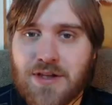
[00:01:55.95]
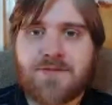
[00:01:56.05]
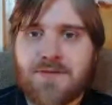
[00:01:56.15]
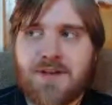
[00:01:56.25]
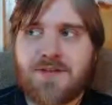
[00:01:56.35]

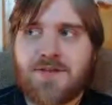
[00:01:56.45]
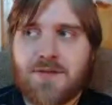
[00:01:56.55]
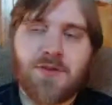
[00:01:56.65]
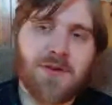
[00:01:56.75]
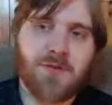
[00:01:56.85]
Yes.
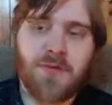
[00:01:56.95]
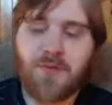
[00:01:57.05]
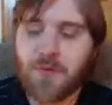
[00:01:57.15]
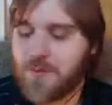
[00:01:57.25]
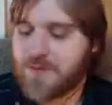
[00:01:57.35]
Well, that was
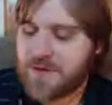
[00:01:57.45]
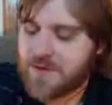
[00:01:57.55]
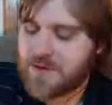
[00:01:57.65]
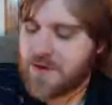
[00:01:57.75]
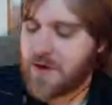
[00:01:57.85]
before he was Legion.
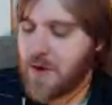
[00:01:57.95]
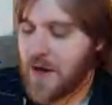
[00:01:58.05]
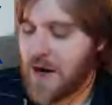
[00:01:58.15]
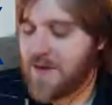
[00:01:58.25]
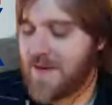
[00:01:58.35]
So,
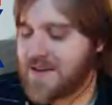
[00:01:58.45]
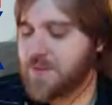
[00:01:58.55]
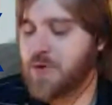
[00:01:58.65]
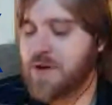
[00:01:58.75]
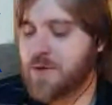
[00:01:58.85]
and that's a
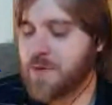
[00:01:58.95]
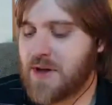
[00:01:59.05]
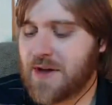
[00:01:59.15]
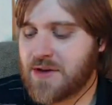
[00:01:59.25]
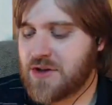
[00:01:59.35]
pretty cool
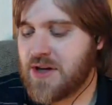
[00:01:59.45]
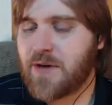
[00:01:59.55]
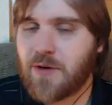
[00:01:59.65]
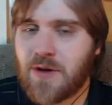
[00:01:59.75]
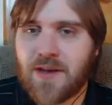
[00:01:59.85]
thing. And the
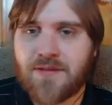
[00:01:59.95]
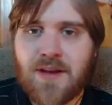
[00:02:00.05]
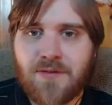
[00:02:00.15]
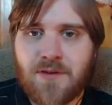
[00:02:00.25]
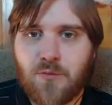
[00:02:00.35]
Shadow King's
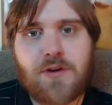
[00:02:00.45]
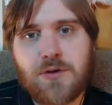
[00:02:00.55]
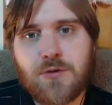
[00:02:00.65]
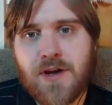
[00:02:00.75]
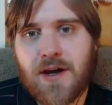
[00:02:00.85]
definitely a really
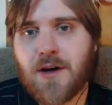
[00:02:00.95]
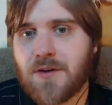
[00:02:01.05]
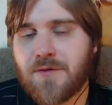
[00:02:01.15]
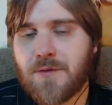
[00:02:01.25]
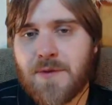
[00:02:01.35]
cool character
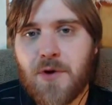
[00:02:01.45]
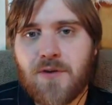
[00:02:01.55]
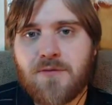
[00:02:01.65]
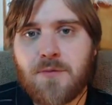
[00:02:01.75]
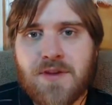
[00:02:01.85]
from the
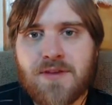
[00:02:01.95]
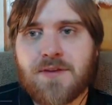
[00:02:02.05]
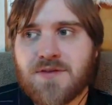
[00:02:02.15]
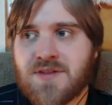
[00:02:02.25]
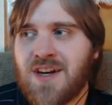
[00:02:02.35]
Marvel
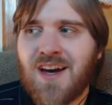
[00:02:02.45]
mythos. A